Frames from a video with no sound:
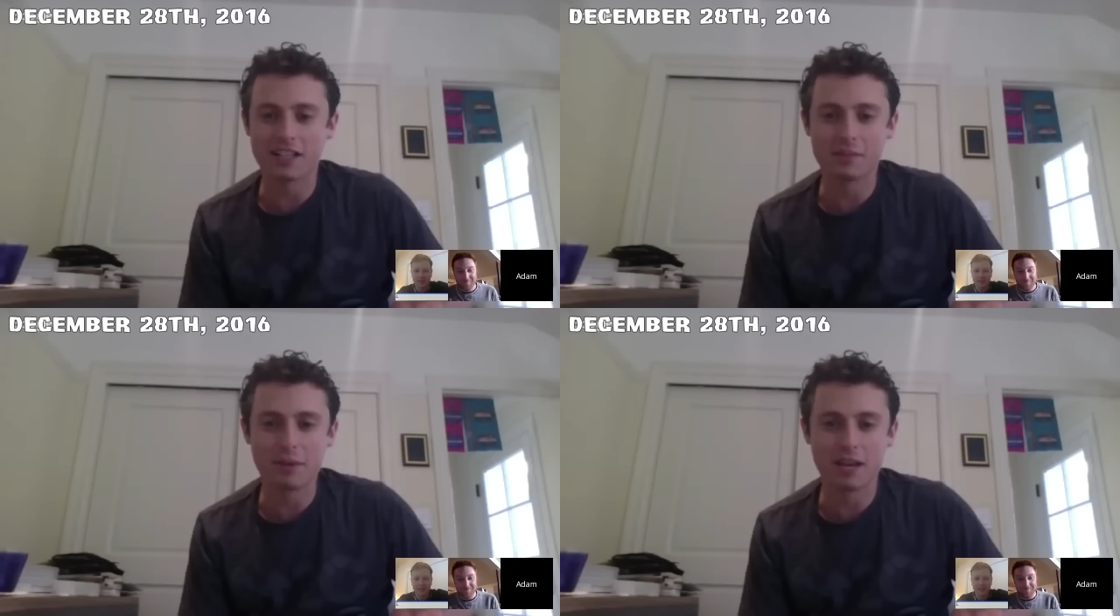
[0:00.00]

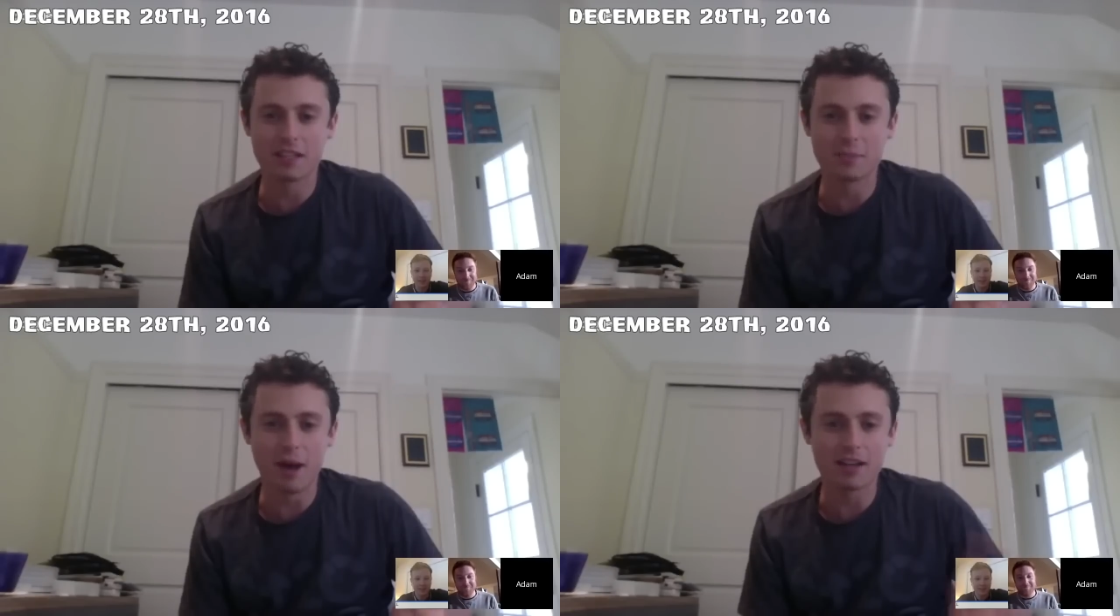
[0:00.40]
to be on
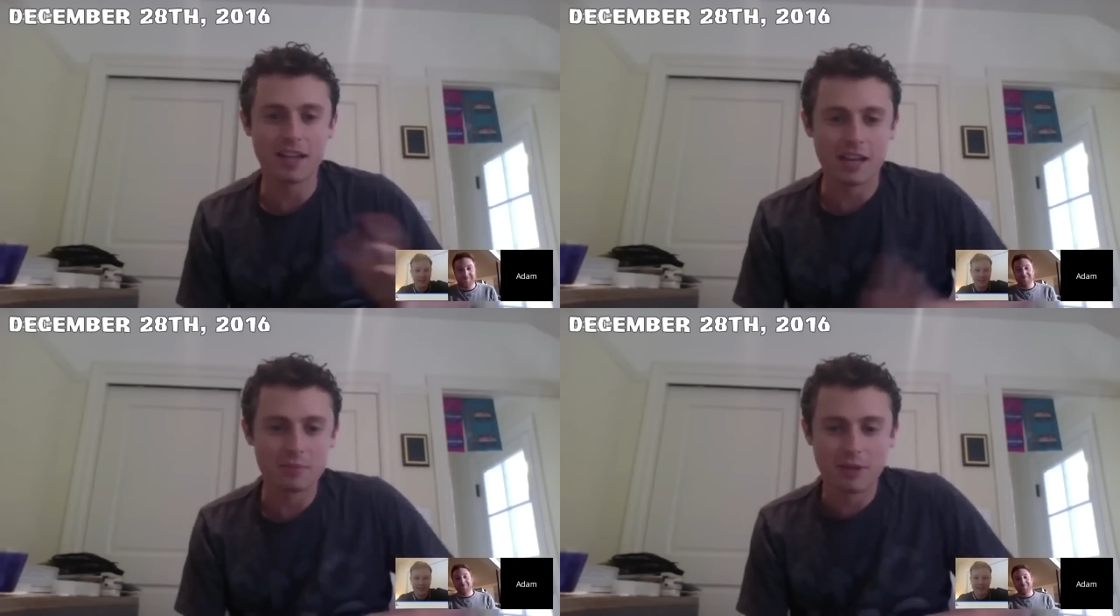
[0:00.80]
this
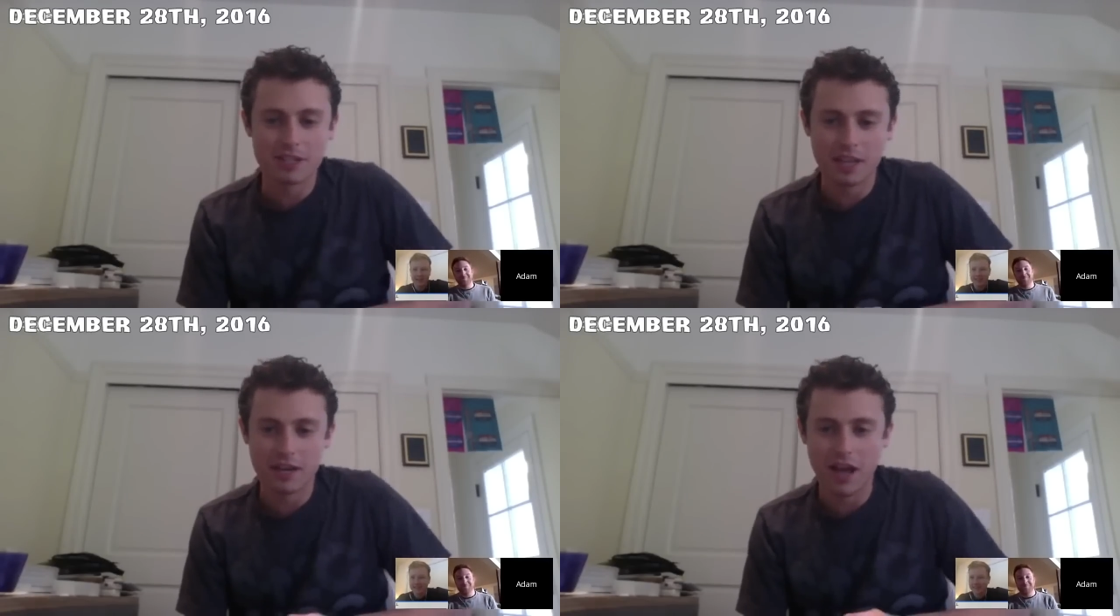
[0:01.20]
podcast,
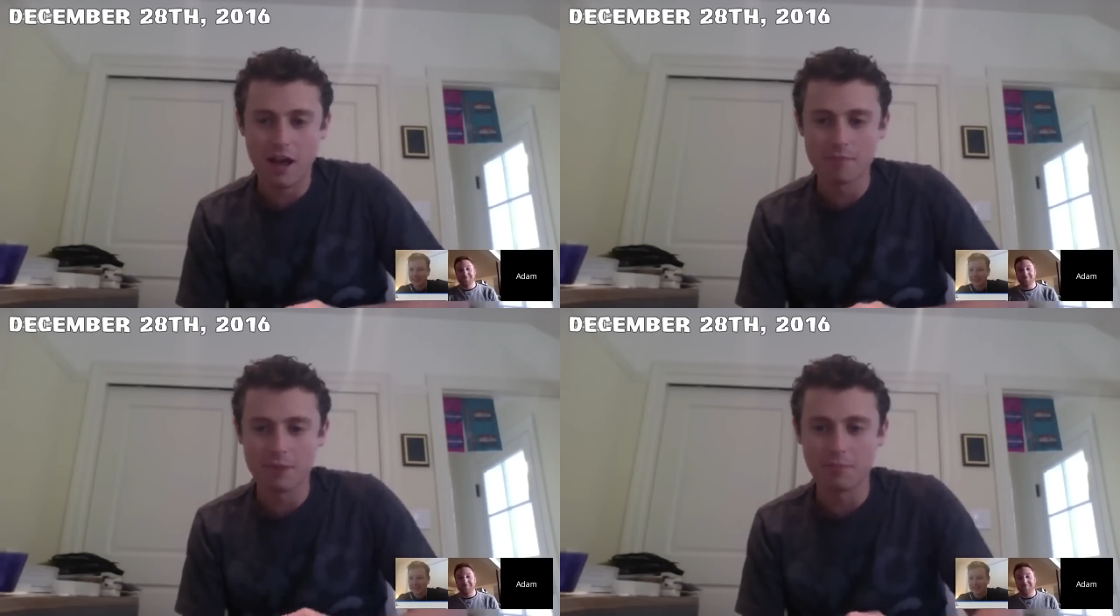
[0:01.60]
because
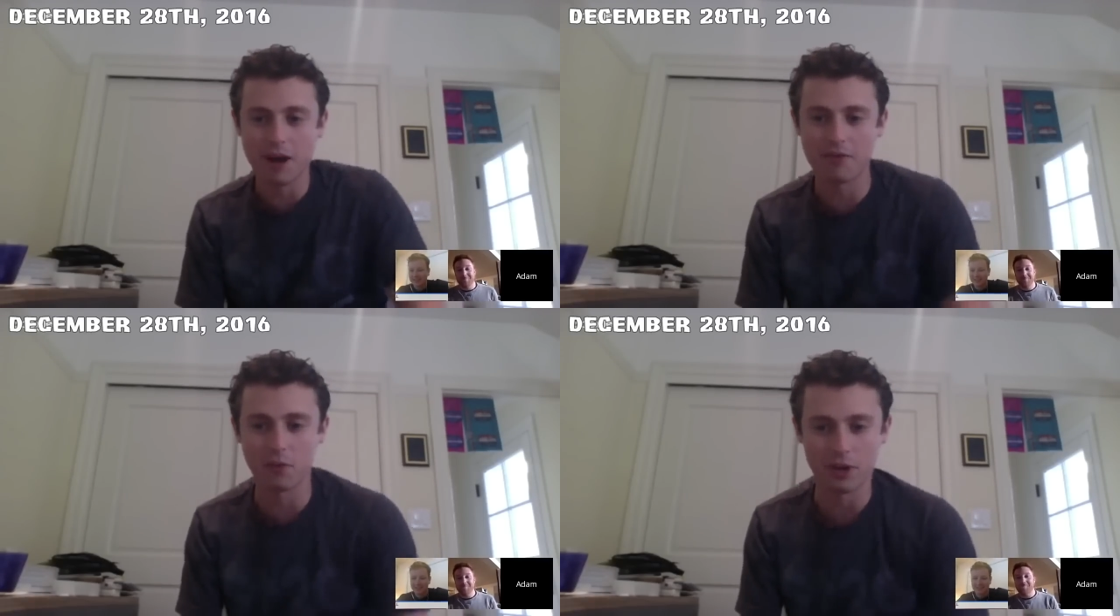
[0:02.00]
I'm the
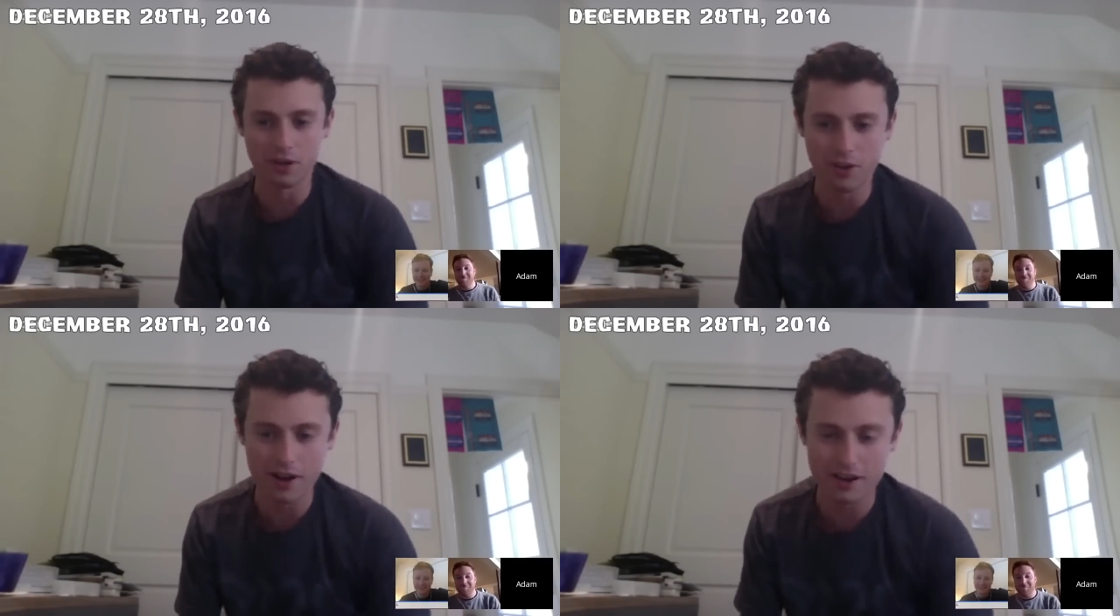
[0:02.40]
buff winner,
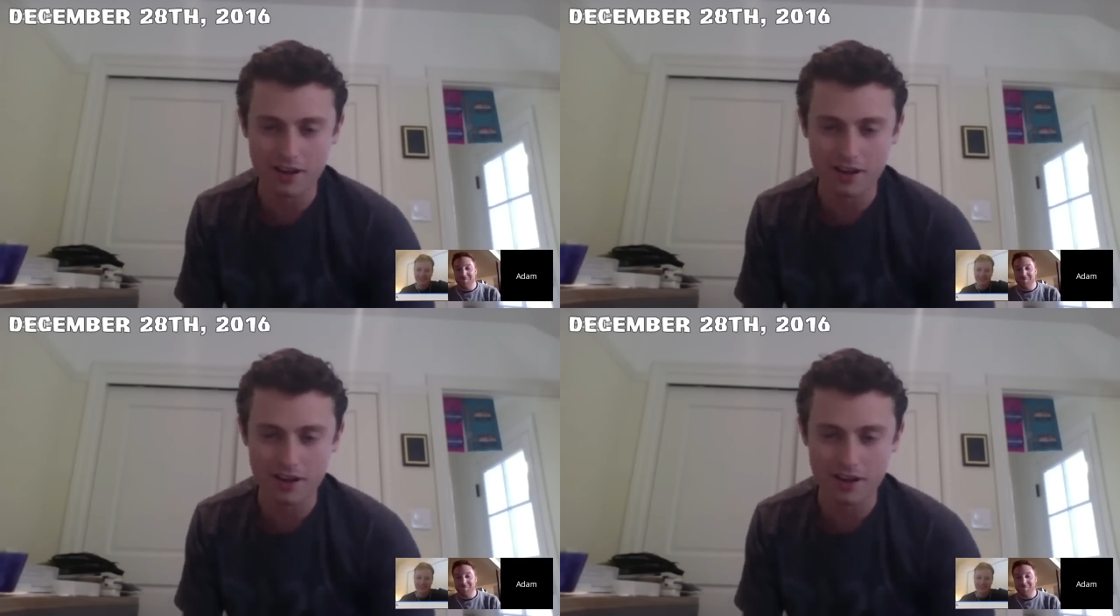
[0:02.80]
right?